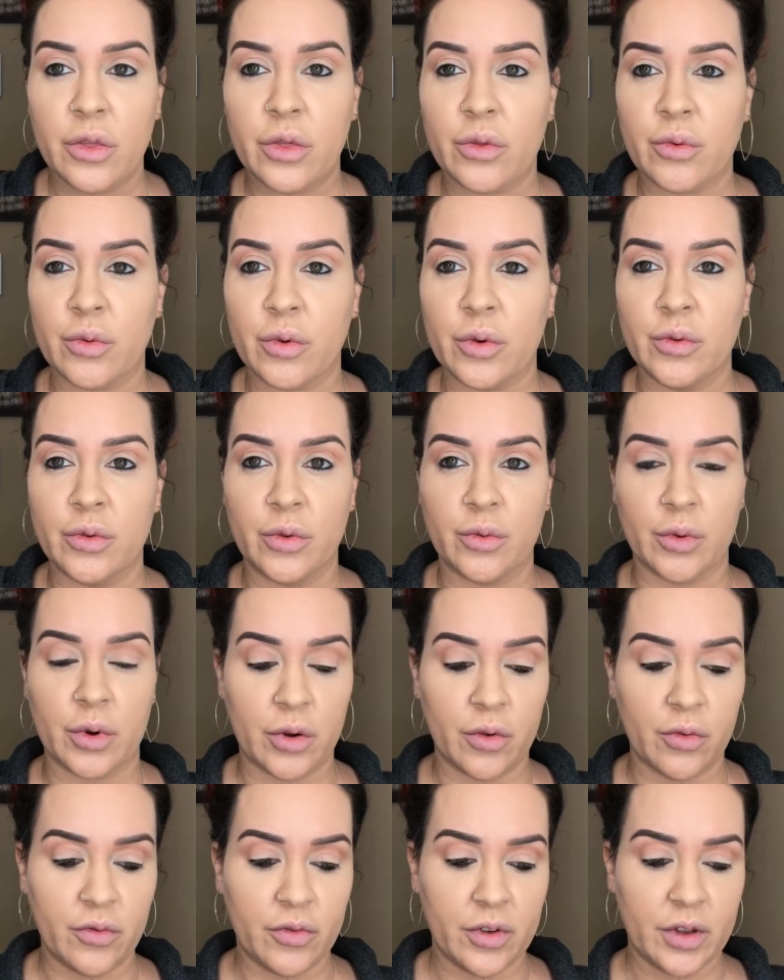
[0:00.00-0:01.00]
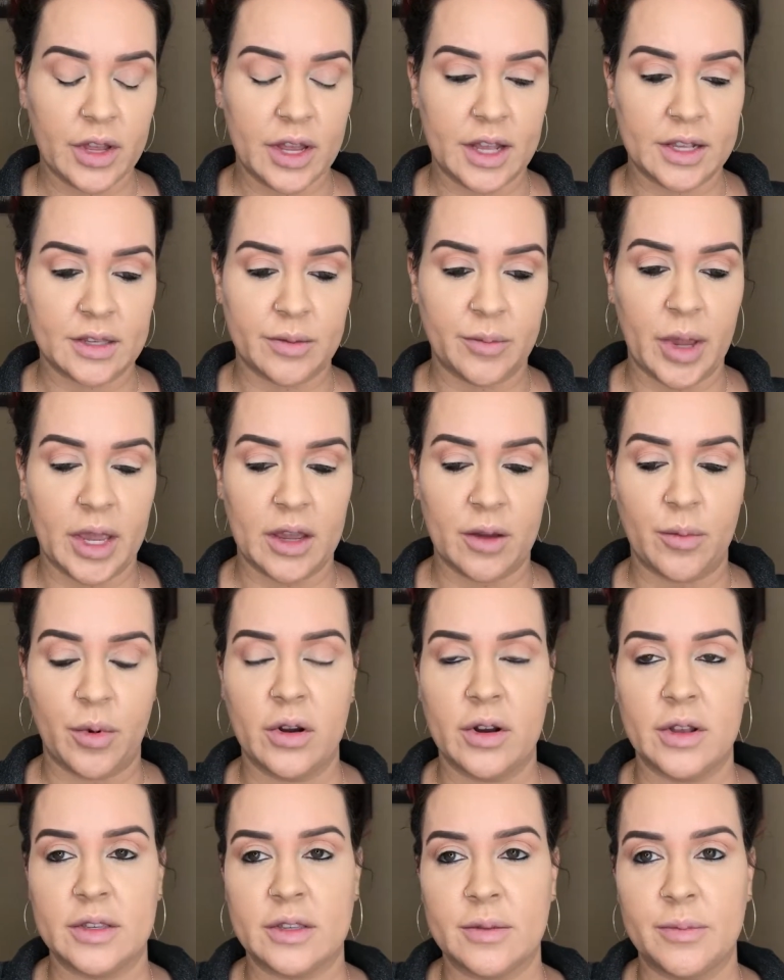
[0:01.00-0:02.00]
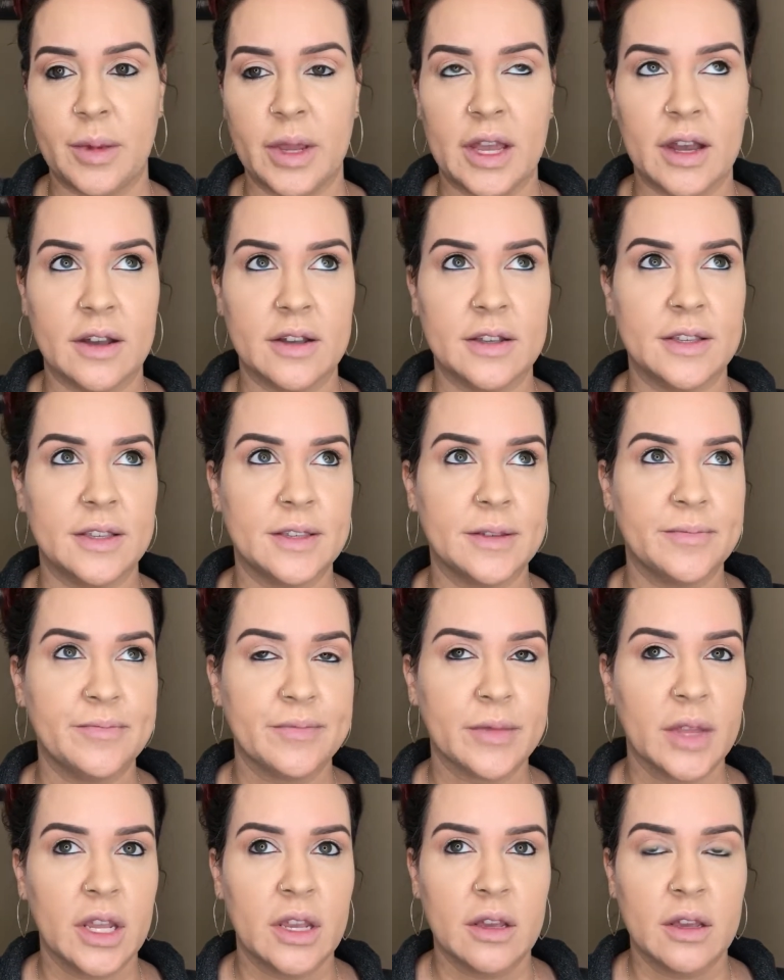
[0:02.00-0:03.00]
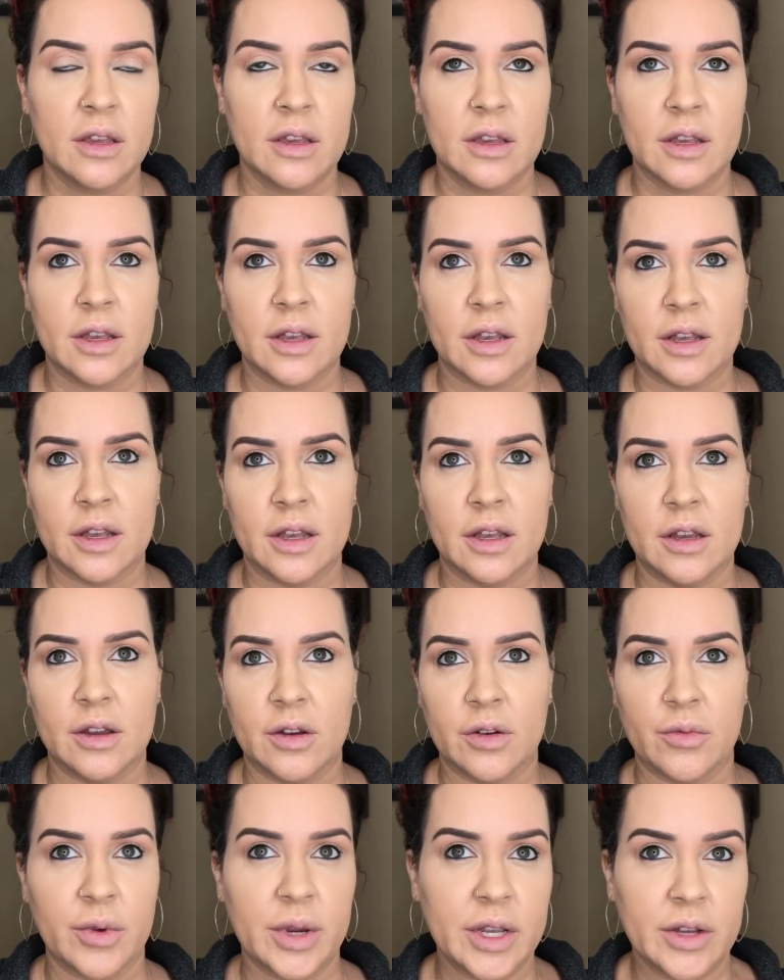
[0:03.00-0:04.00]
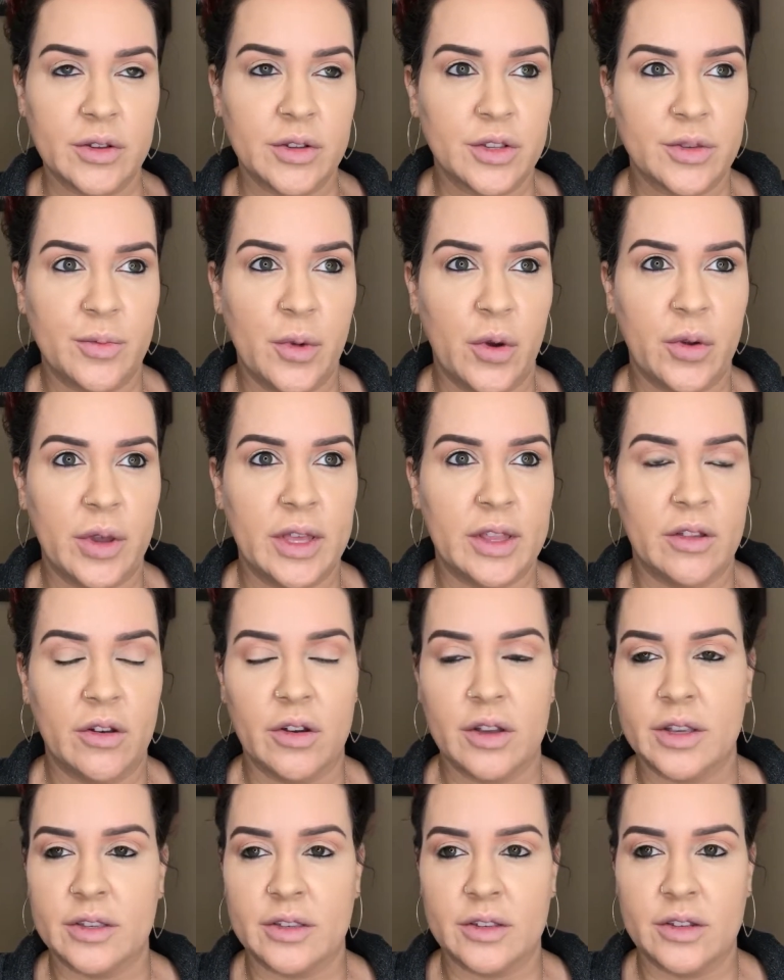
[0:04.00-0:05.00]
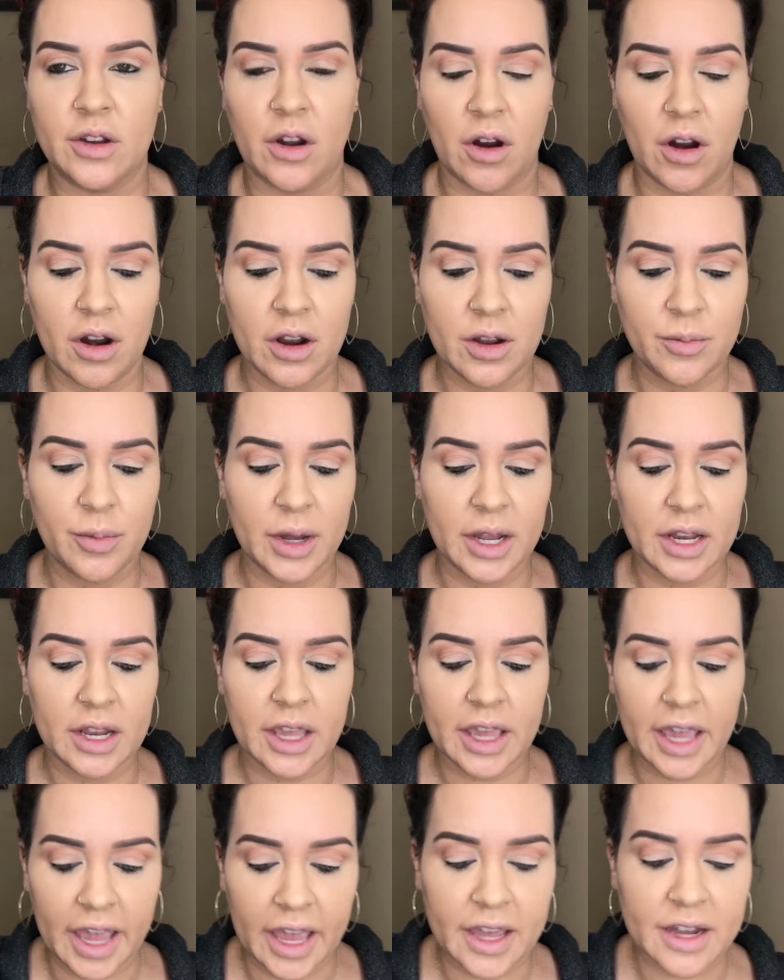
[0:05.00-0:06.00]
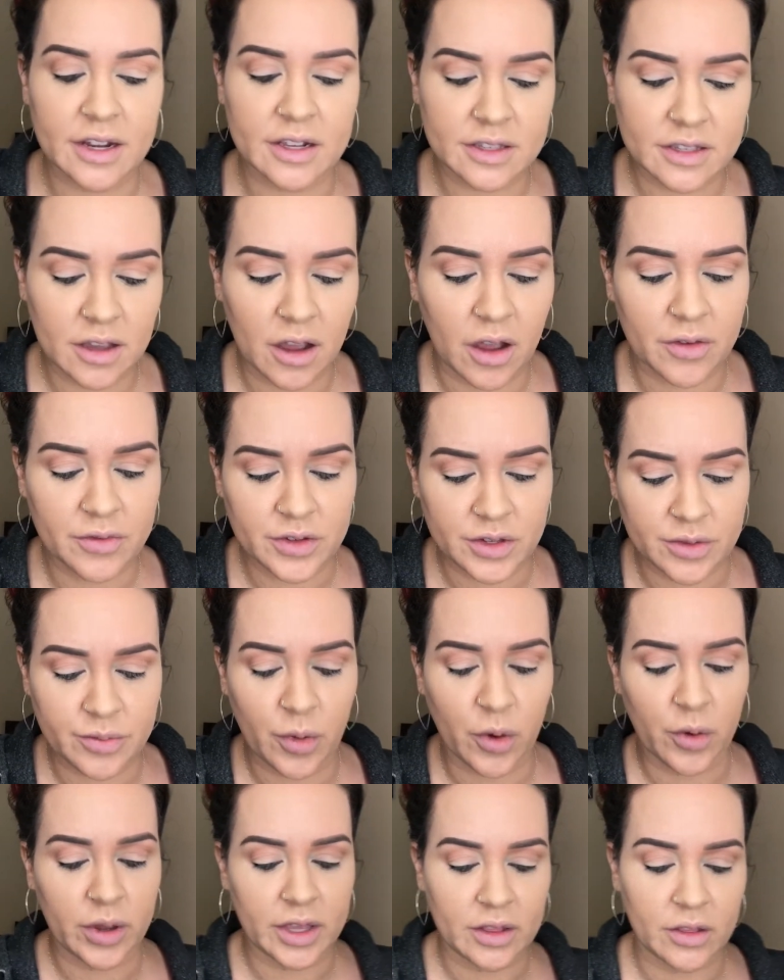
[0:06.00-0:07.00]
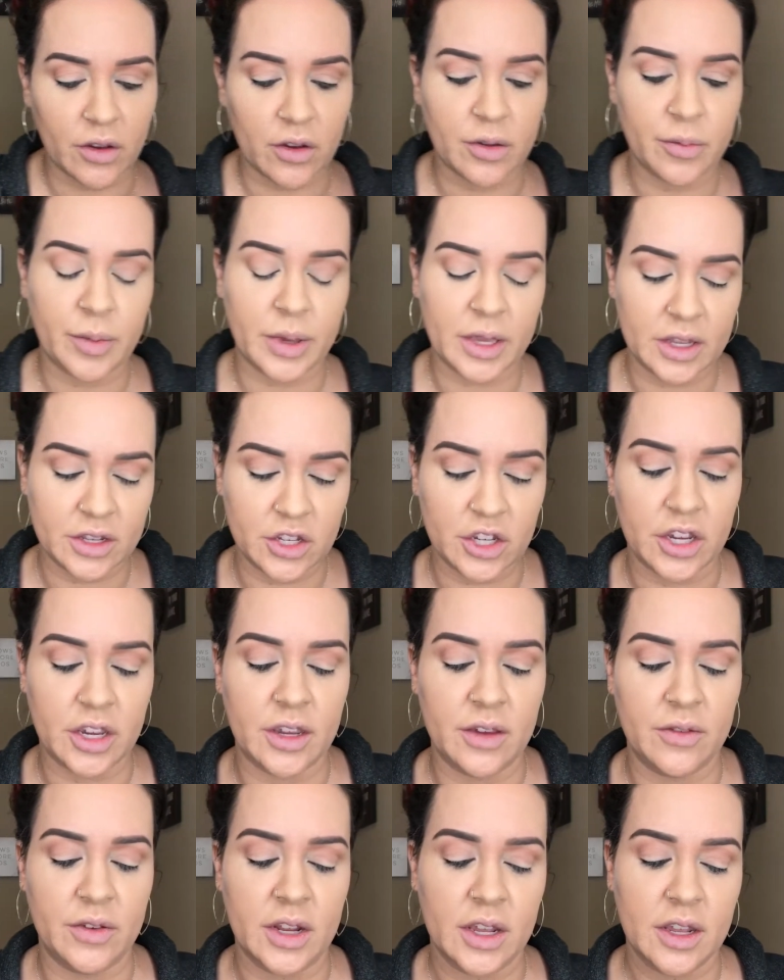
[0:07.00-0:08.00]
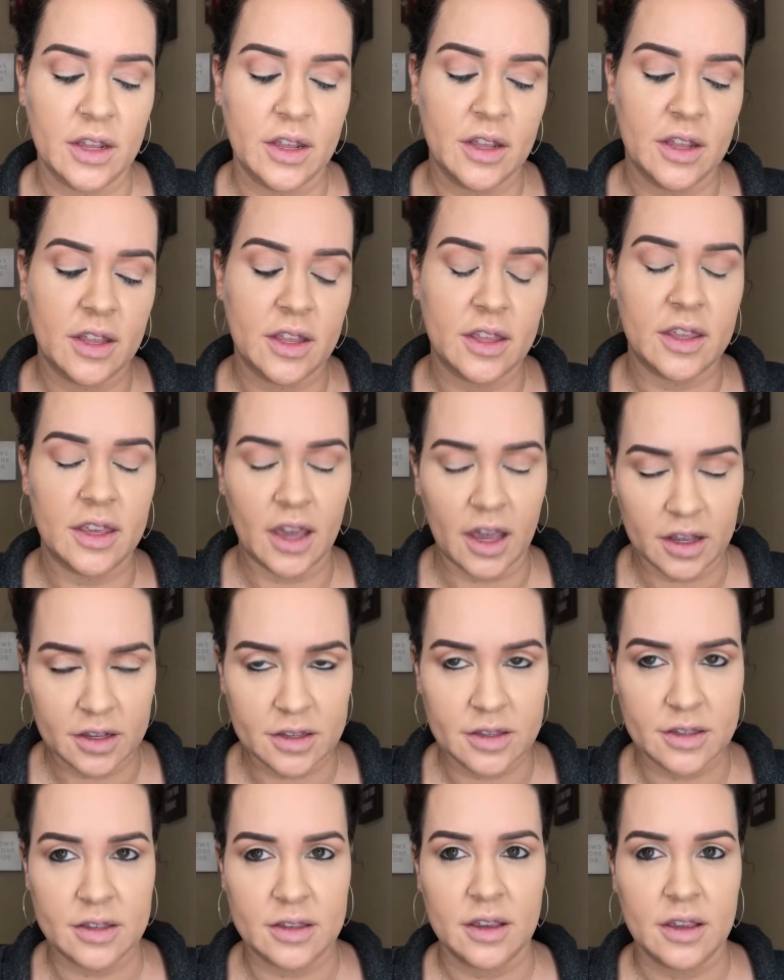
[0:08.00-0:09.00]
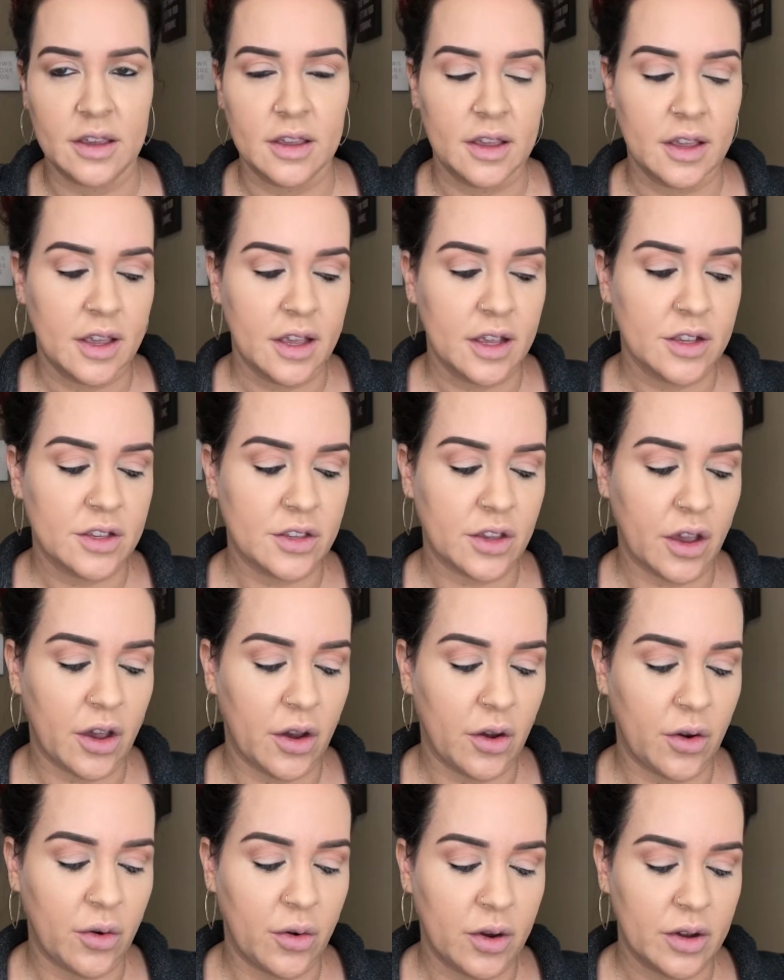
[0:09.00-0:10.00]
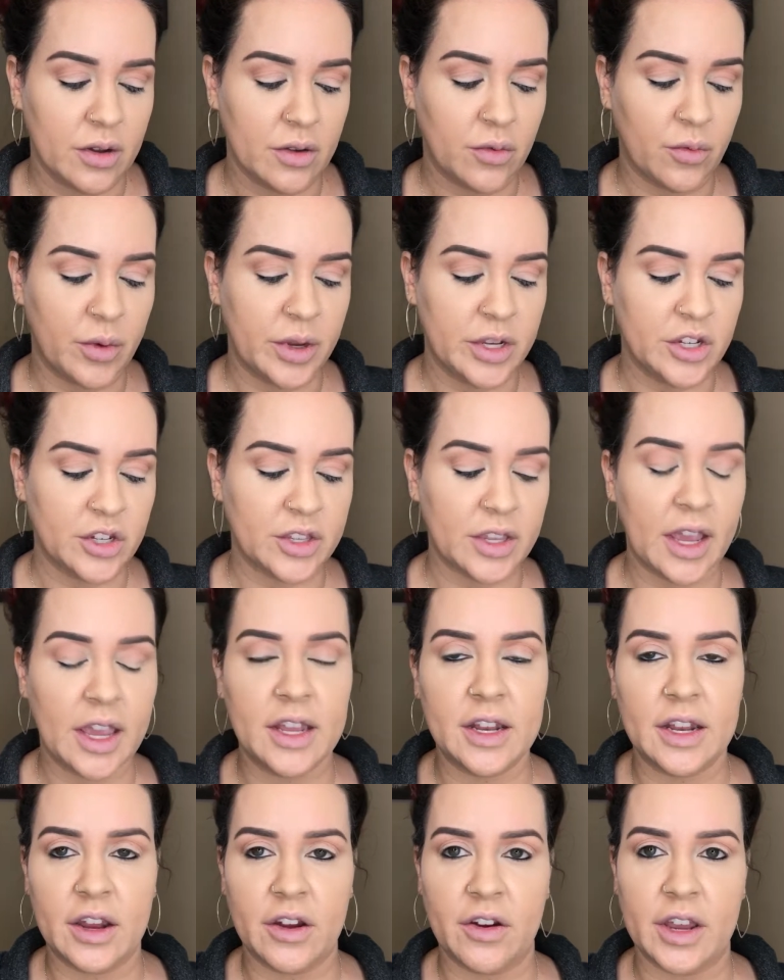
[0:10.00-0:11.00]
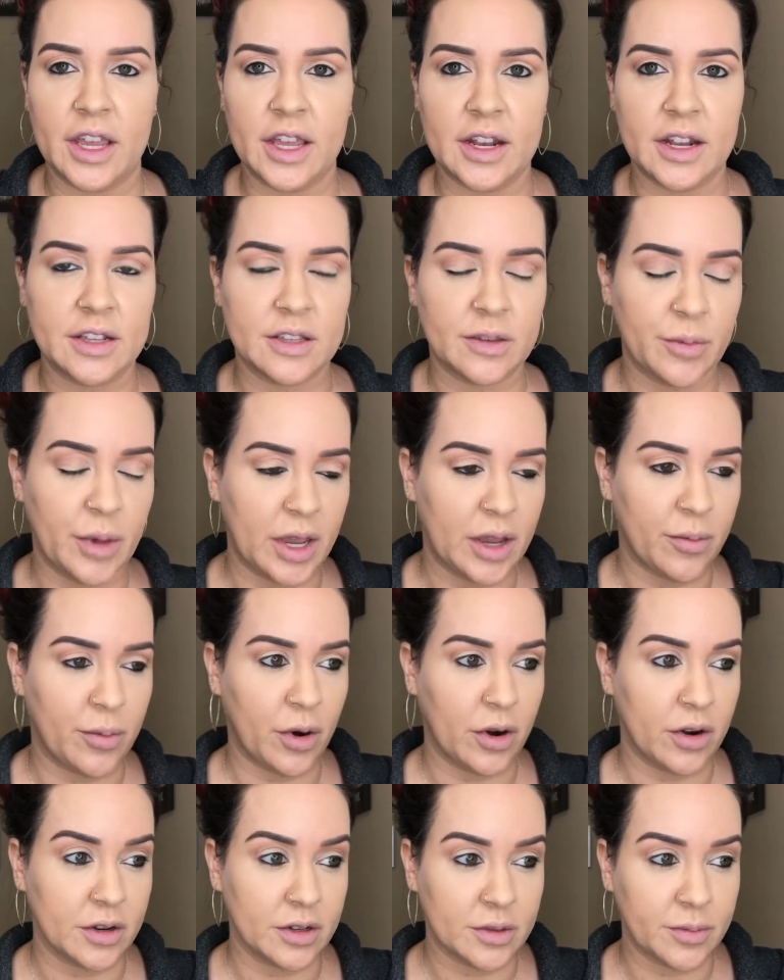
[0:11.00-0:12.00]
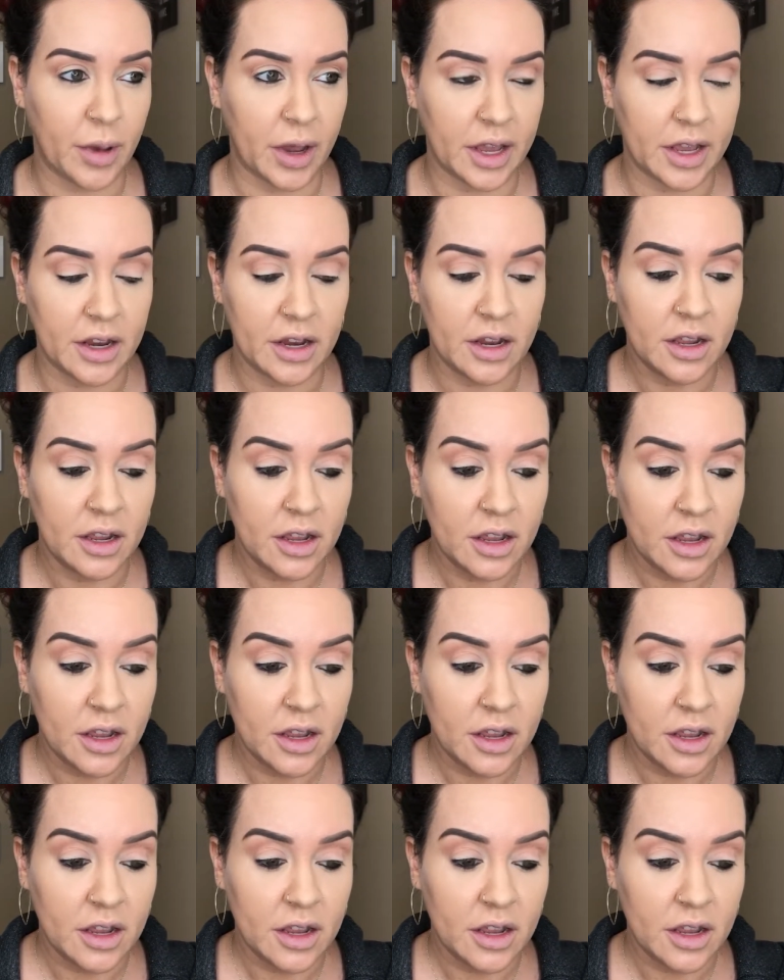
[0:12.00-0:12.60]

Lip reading: through the roof as a makeup artist, because a real smoky look is dark, but can a soft, smoky look be achieved? Yes. So we just hate hearing it as a makeup artist, but